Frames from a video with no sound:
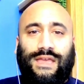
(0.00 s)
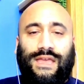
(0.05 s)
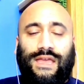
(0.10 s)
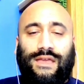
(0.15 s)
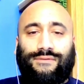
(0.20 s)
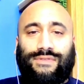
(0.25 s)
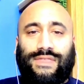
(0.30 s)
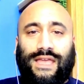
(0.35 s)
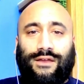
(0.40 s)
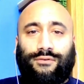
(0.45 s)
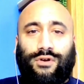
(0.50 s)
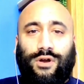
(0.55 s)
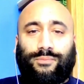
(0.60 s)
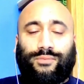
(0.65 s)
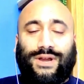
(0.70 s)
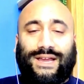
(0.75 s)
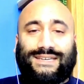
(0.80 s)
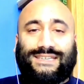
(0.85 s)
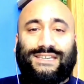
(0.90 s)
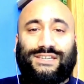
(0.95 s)
if there are
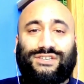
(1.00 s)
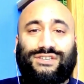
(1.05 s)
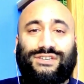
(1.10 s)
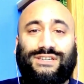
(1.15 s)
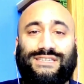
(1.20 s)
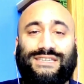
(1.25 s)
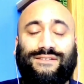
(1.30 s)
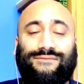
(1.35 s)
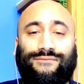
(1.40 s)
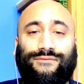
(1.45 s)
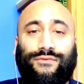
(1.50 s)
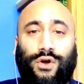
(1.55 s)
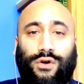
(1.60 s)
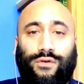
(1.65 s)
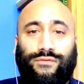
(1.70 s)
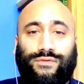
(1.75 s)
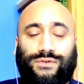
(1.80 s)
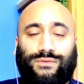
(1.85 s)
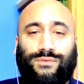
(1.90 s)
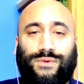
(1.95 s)
practitioners
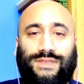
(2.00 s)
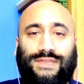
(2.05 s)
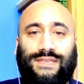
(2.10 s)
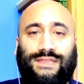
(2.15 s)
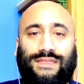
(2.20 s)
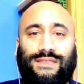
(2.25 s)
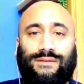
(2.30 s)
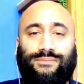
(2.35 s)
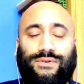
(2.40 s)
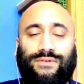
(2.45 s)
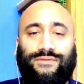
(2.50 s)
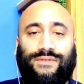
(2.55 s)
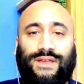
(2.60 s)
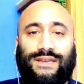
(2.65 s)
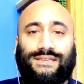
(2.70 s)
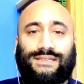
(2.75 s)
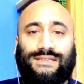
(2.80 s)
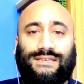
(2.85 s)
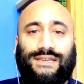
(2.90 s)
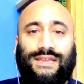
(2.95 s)
involved within the
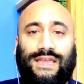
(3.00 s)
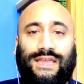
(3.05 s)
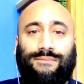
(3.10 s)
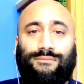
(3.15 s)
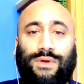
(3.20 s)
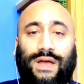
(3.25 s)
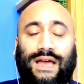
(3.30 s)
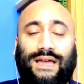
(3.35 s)
Prevent scheme